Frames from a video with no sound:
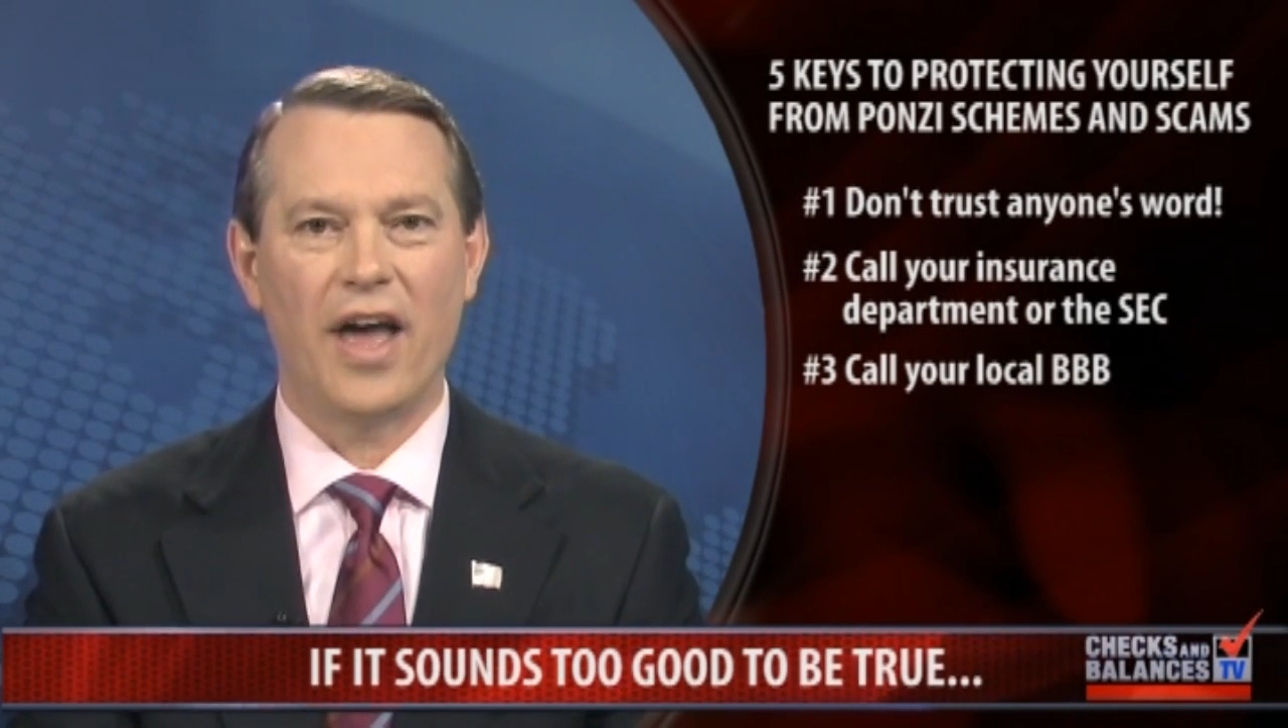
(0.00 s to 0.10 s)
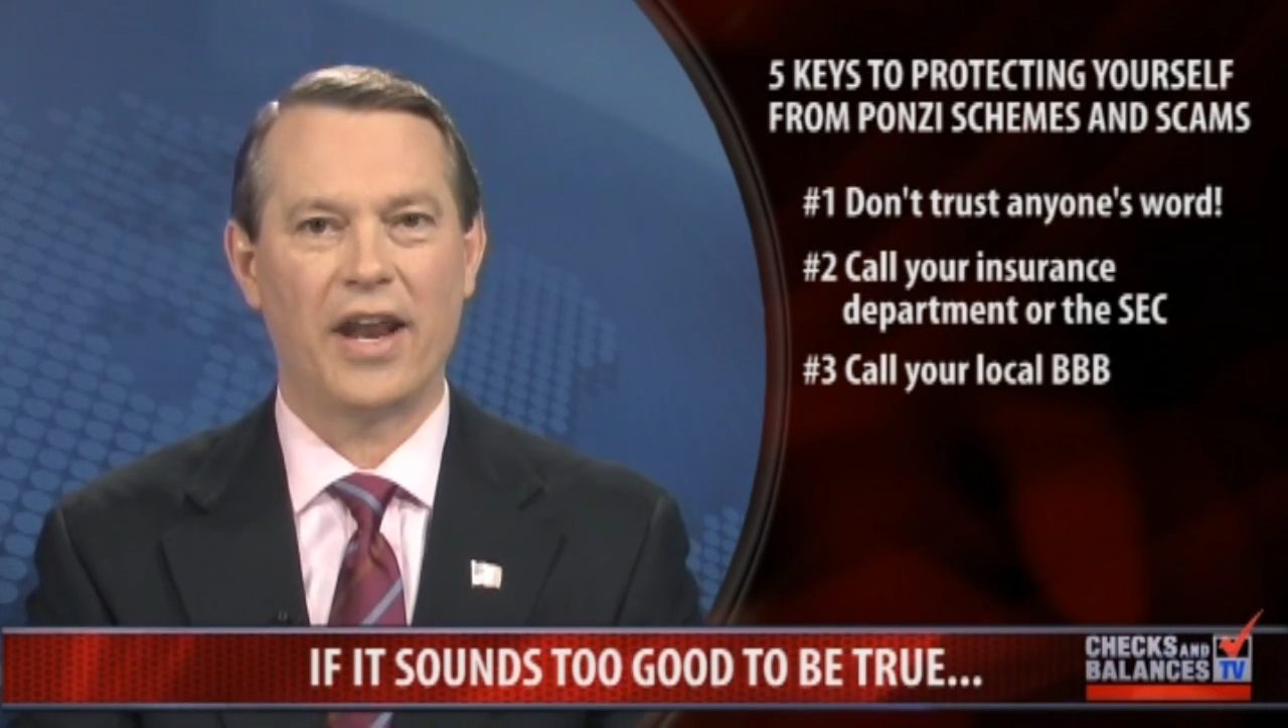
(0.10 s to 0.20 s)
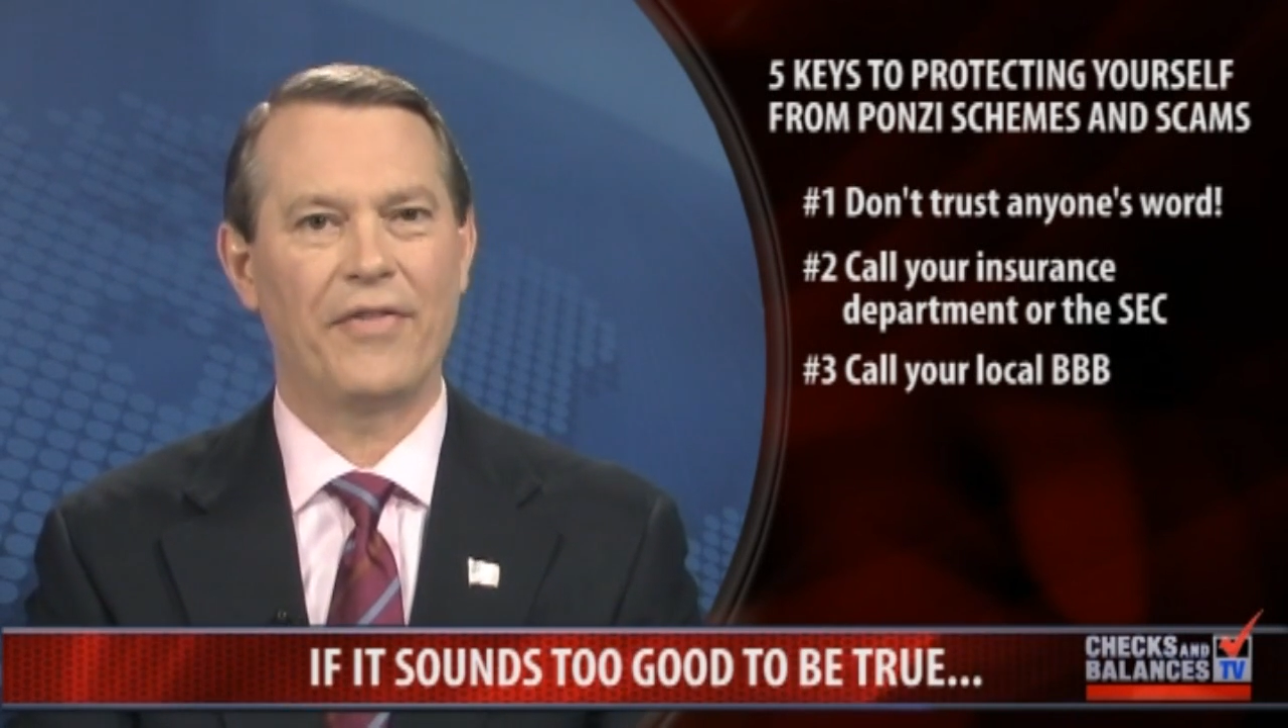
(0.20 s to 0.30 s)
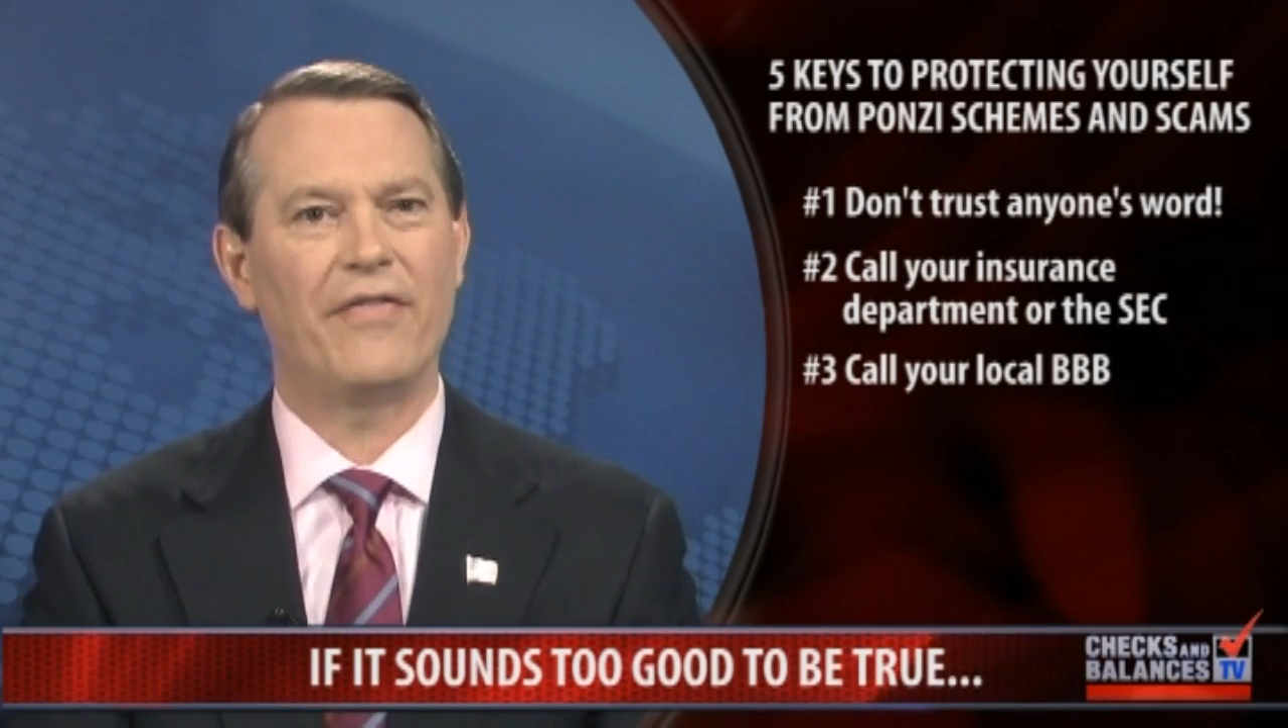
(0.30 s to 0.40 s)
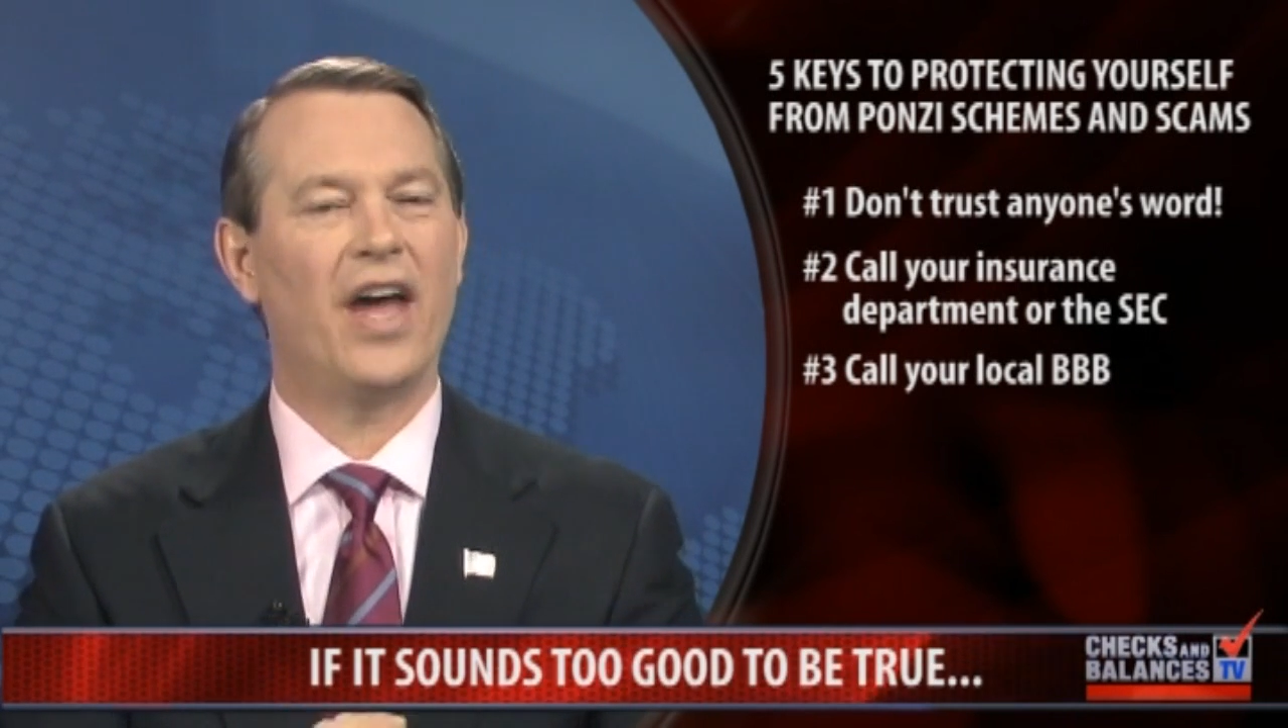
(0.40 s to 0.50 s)

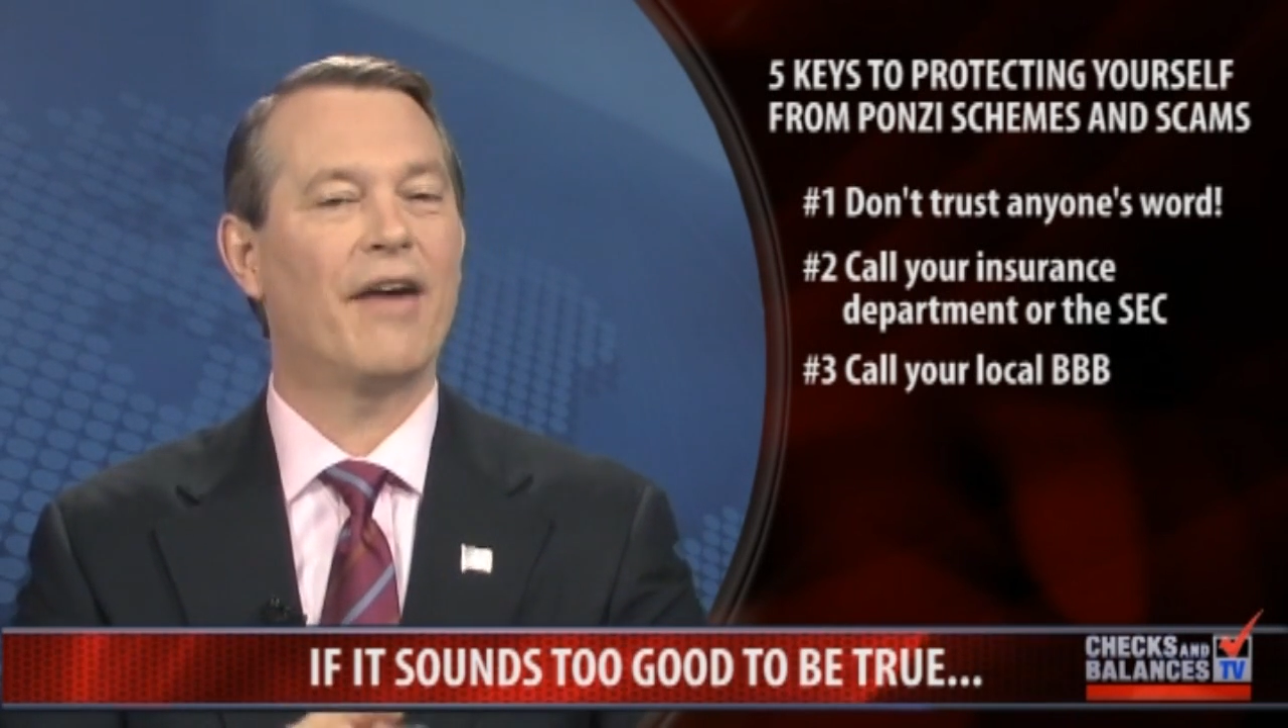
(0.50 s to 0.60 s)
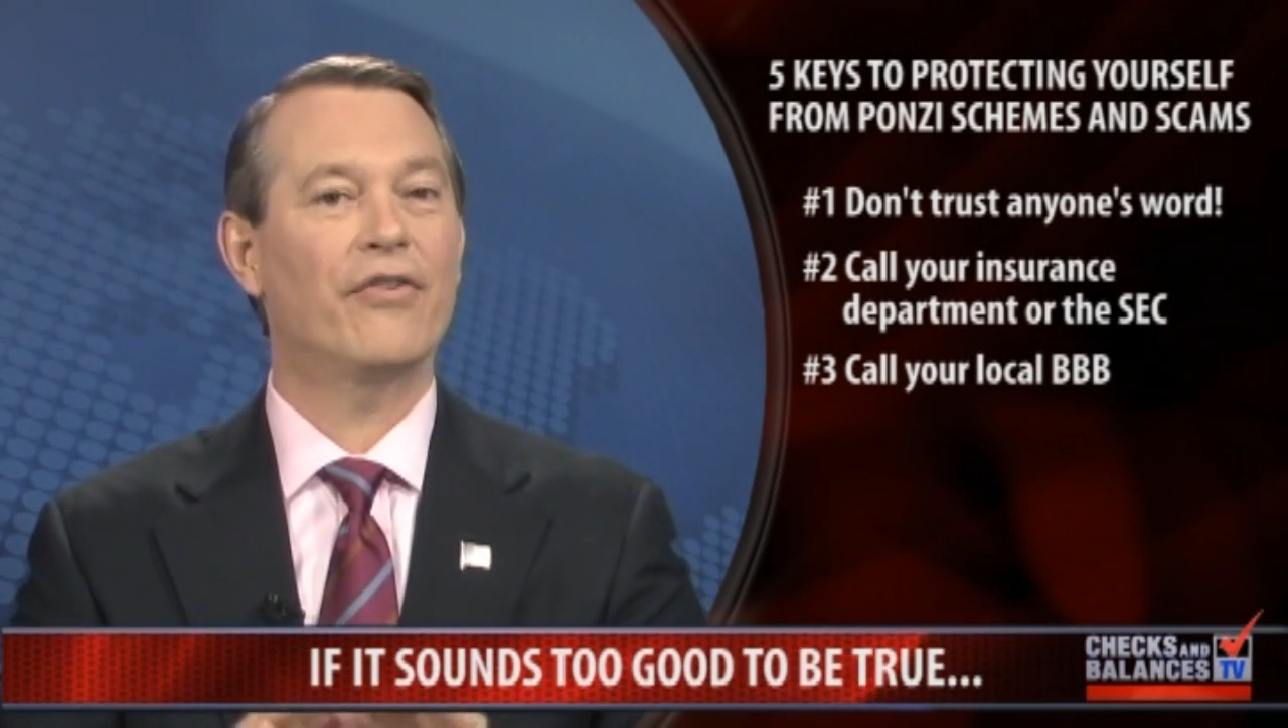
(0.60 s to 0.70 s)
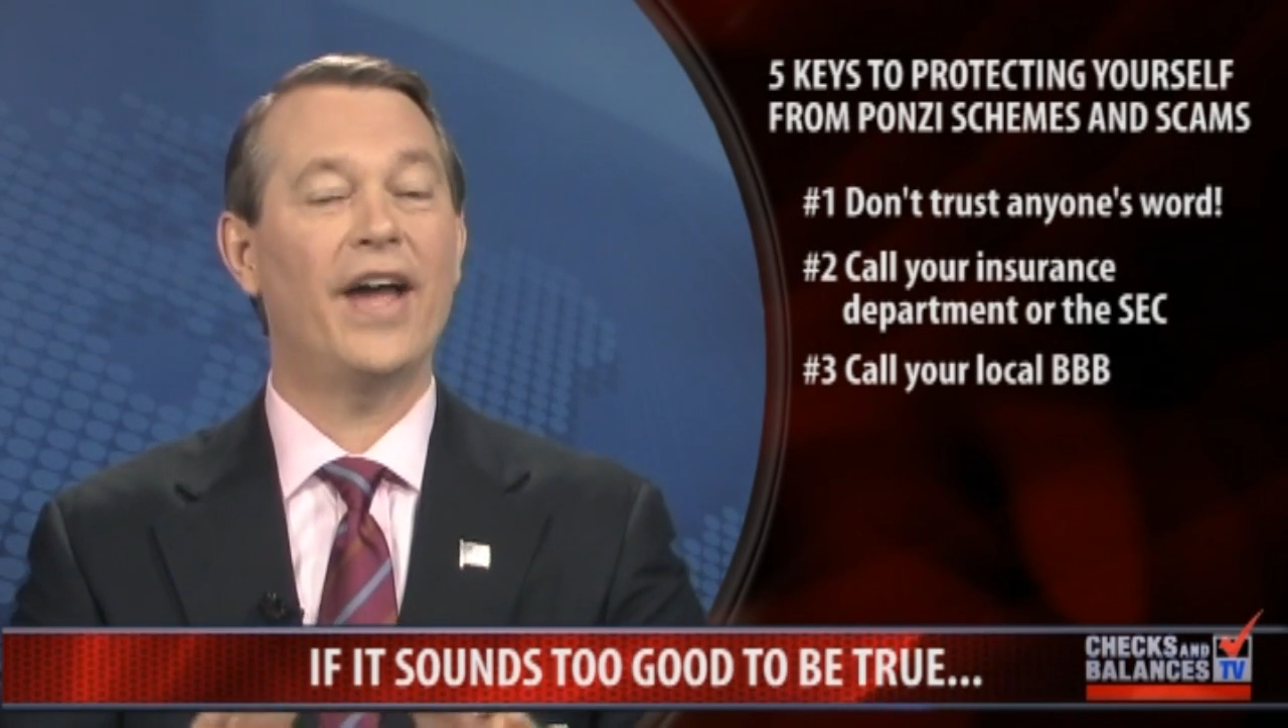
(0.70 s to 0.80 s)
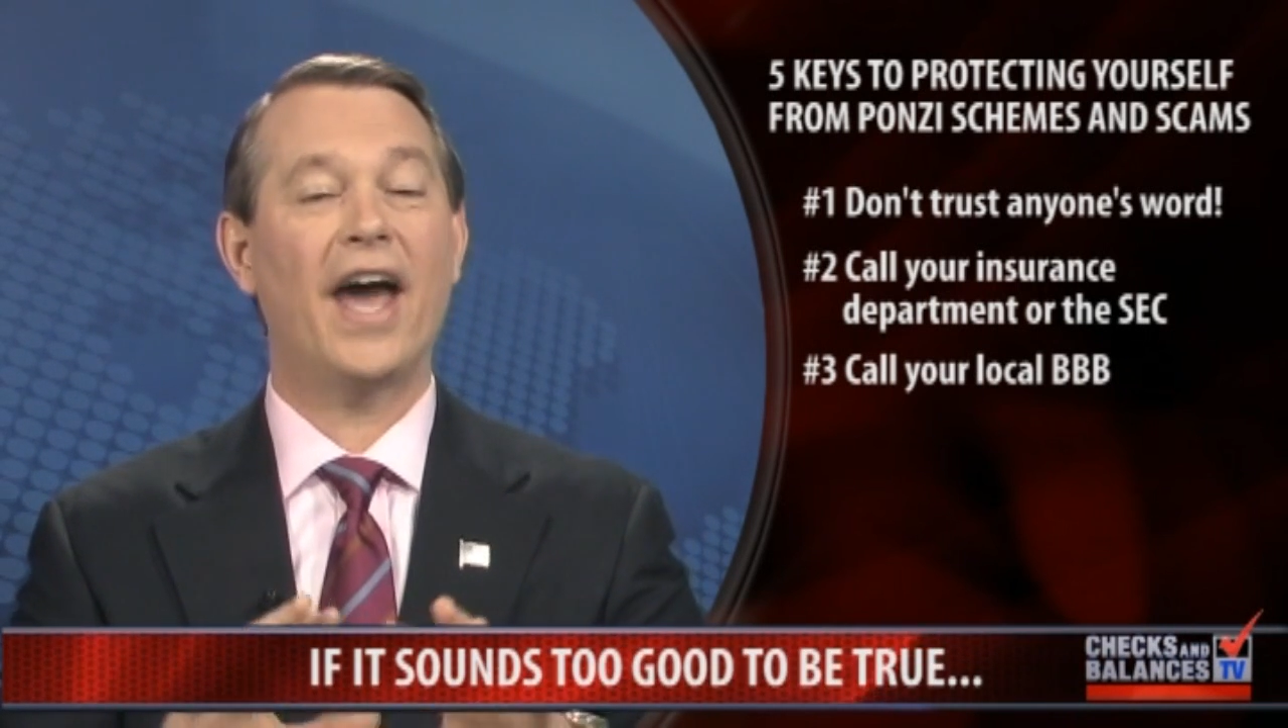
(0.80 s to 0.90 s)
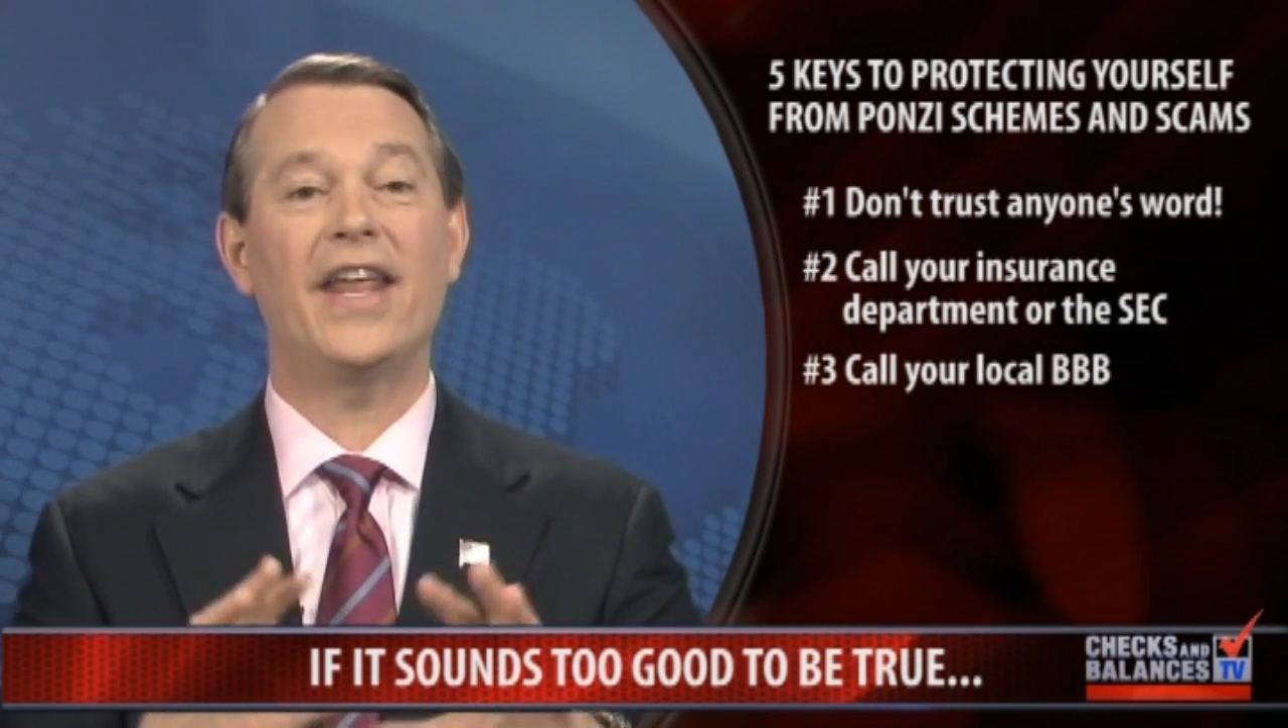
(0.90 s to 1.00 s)
and if they've
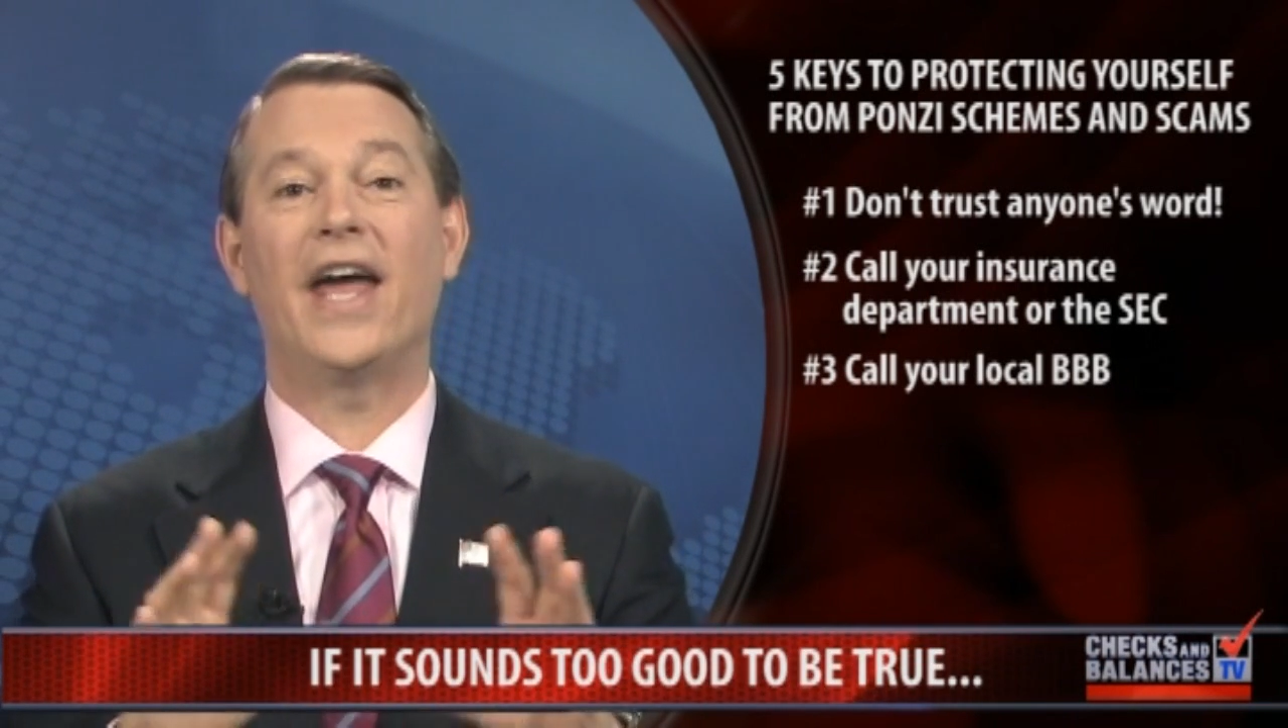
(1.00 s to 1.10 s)
ever had